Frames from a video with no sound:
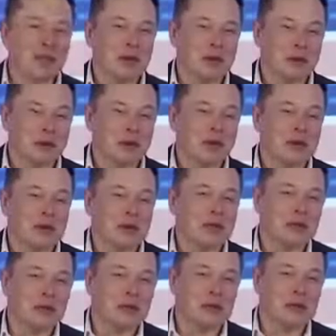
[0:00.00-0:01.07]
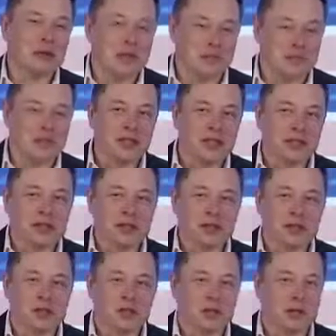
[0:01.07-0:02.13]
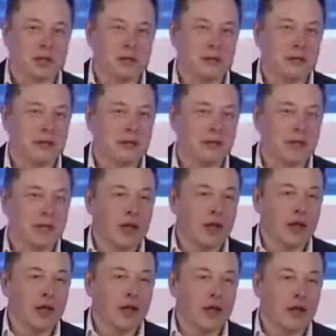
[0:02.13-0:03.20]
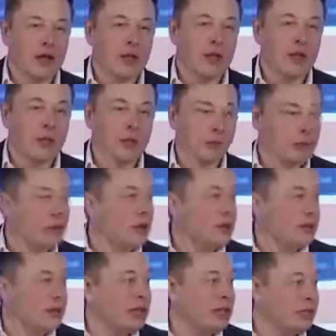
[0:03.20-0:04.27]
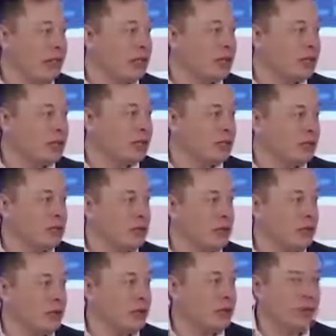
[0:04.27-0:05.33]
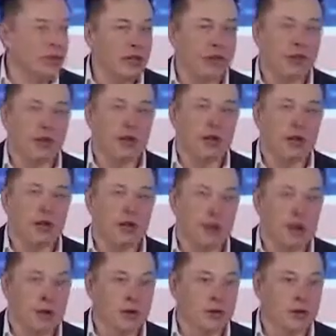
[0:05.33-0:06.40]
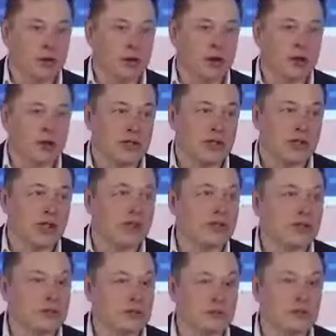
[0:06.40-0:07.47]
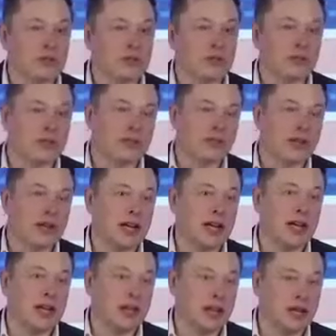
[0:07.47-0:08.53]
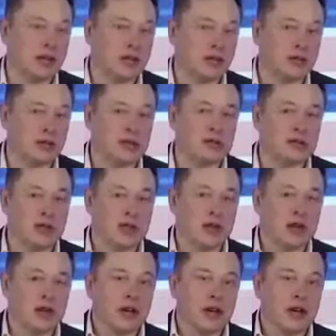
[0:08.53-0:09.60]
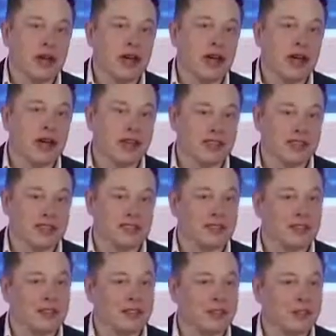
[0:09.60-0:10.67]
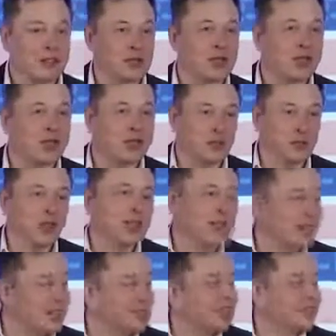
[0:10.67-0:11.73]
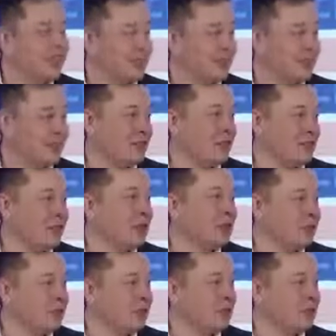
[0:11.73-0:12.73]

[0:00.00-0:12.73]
But if you can just use the existing infrastructure, but get really dense with the battery storage, I think there's some super exciting applications, and it just gets really easy to do.